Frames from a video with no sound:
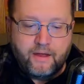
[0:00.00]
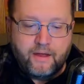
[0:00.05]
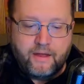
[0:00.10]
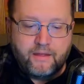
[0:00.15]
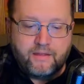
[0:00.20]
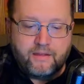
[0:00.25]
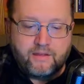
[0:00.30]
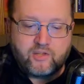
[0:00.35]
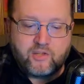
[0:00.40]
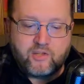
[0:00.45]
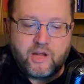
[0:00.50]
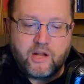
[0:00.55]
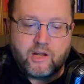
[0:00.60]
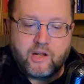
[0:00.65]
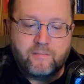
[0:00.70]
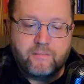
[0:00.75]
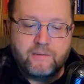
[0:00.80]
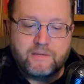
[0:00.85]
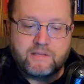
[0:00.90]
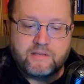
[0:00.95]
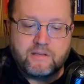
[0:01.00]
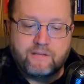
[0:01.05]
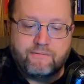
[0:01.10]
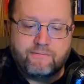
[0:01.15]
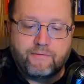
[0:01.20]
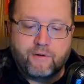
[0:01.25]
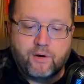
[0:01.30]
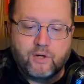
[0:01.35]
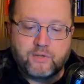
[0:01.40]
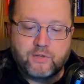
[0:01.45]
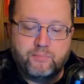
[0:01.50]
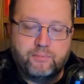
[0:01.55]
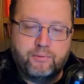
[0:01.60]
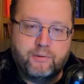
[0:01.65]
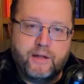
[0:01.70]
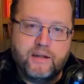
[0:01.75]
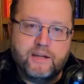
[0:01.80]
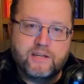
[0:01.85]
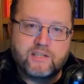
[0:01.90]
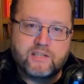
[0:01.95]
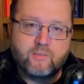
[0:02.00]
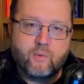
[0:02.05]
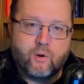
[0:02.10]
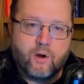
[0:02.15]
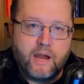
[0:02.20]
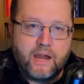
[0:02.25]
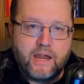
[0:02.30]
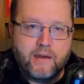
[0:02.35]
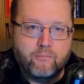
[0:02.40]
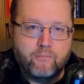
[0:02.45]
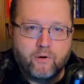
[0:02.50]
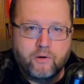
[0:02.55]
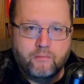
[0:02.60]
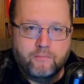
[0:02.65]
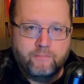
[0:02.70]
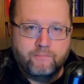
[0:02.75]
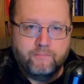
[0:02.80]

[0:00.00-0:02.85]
Shechem is the first place where Abraham